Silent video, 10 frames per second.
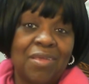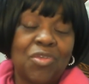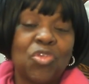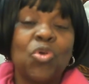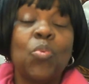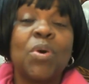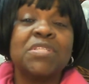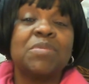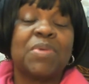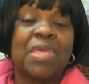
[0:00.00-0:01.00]
You
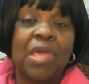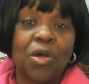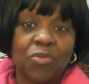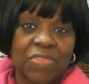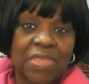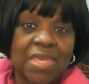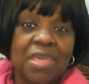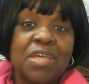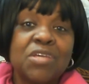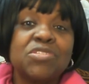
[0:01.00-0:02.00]
want to be healthy.
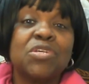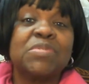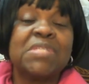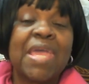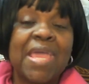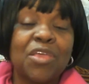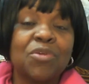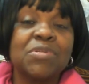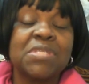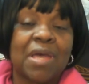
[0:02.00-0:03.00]
So take
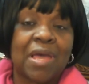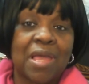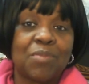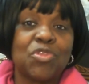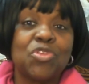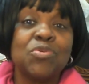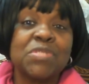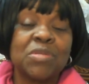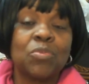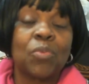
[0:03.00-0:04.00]
your time,
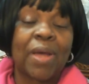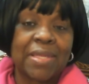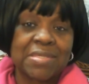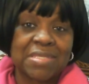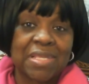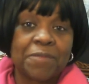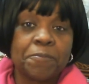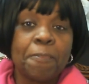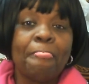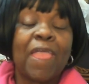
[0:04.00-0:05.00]
use it wisely,
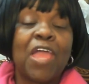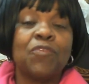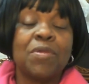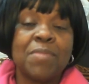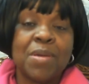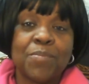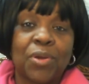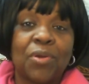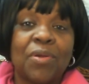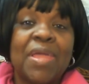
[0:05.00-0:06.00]
and
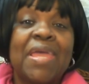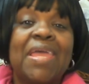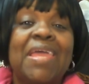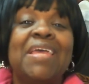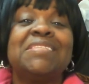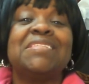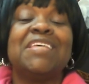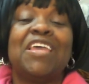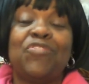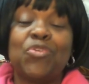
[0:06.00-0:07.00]
remember, if
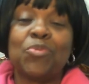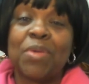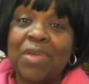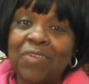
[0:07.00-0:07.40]
you give